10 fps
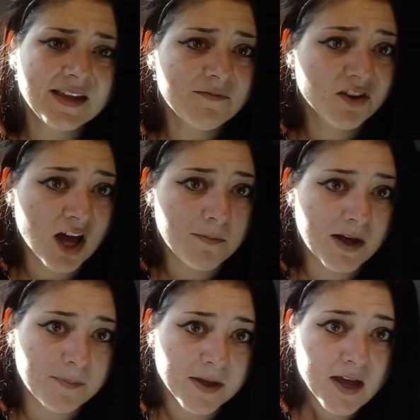they've come
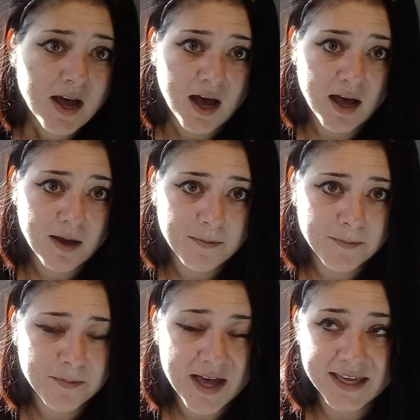up
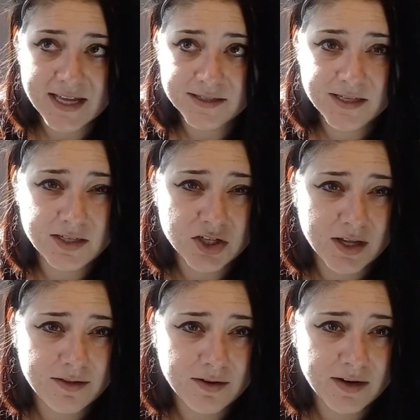um, against each
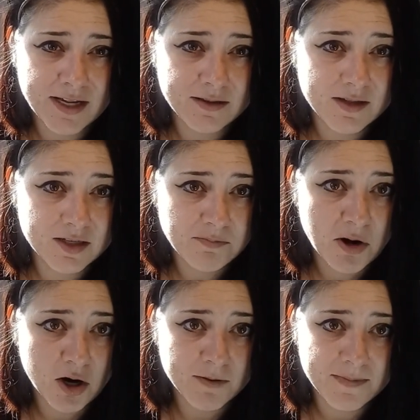other in the
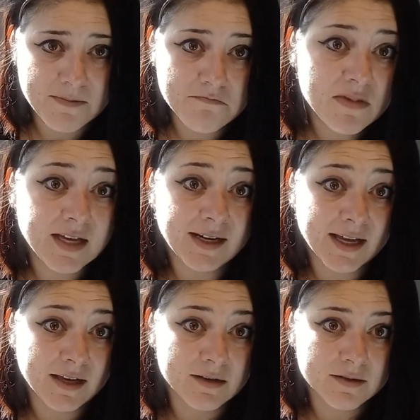department
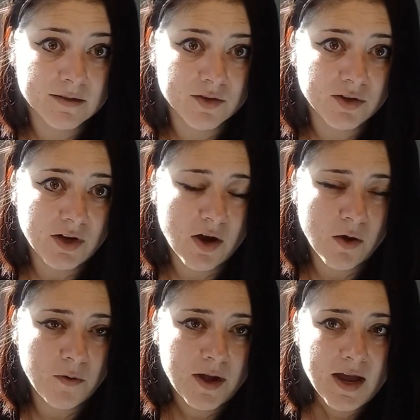meetings, you
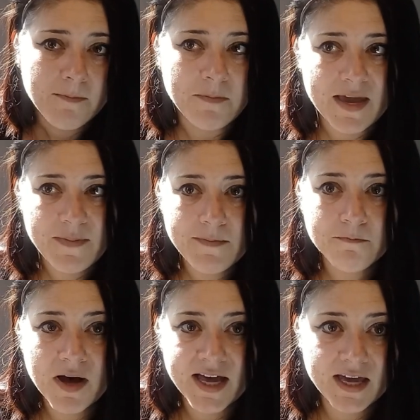know? Maybe
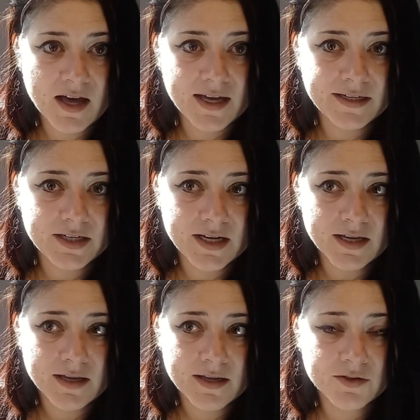my
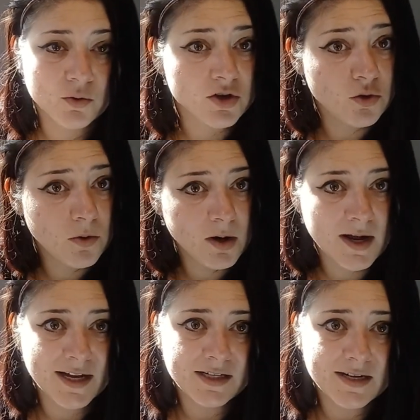ideas or your
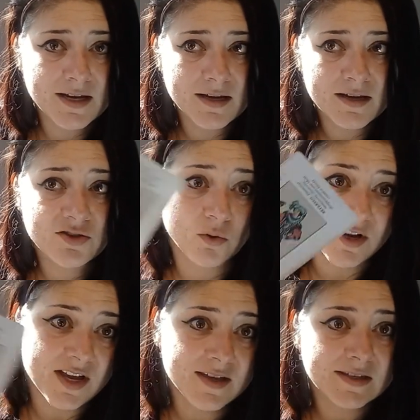ideas or
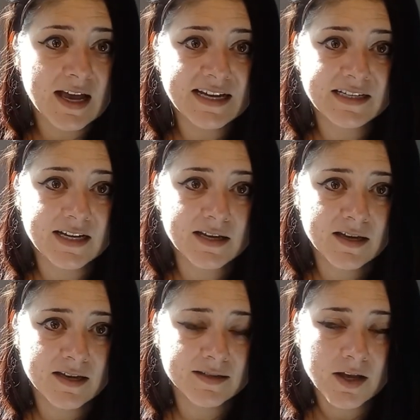his
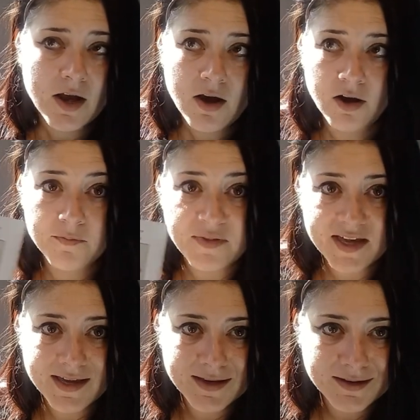ideas are
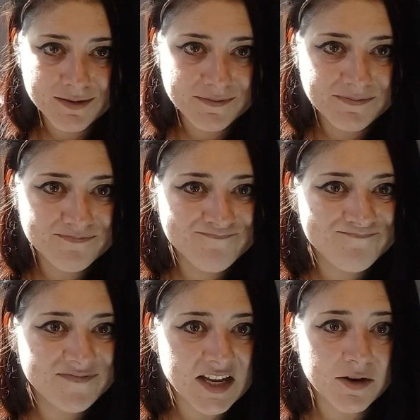being,
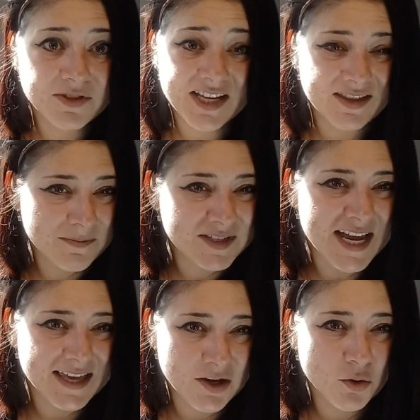you know, t them
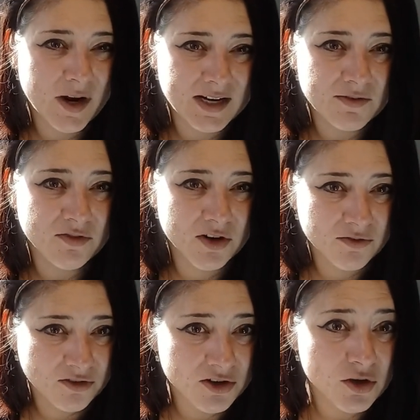taking credit for,
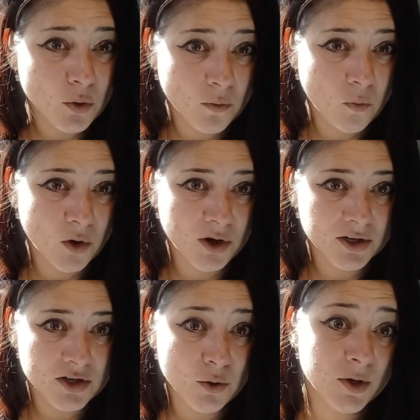for your work,
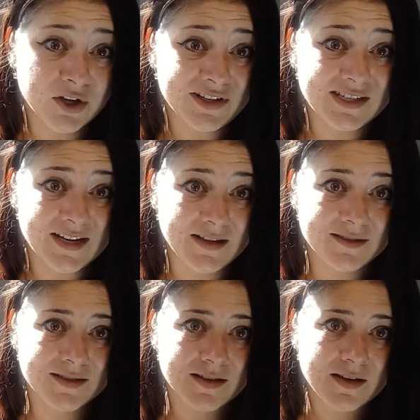your good
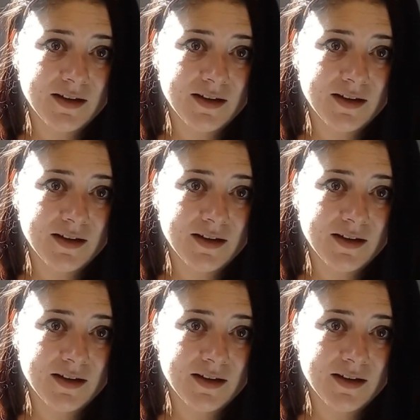deeds,